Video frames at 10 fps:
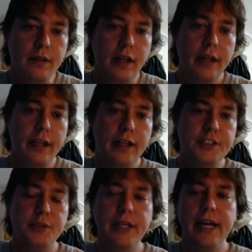
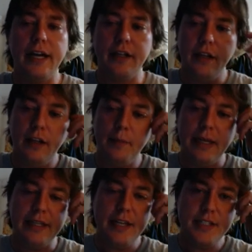So yeah,
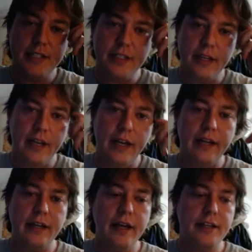I guess
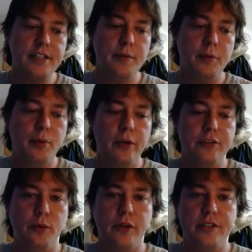I would
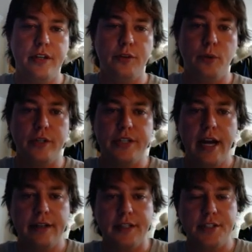point towards
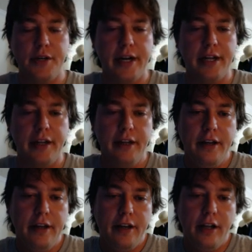tactics training,
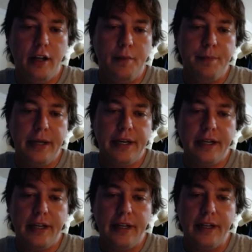but
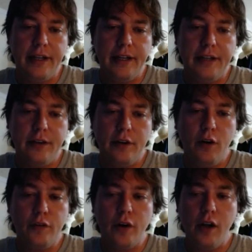
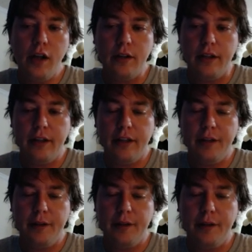
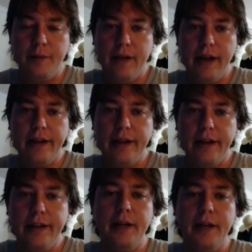overall, I
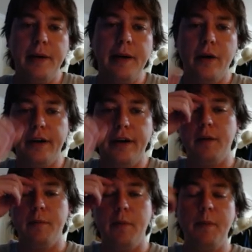think I might want to
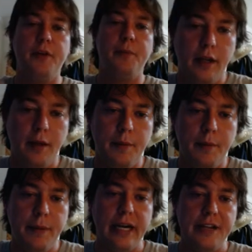come up with a better
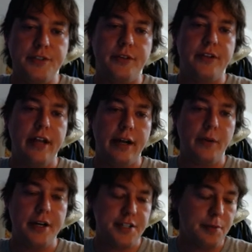answer to that
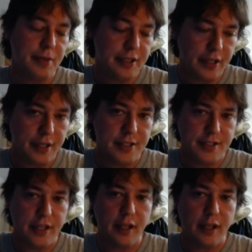question because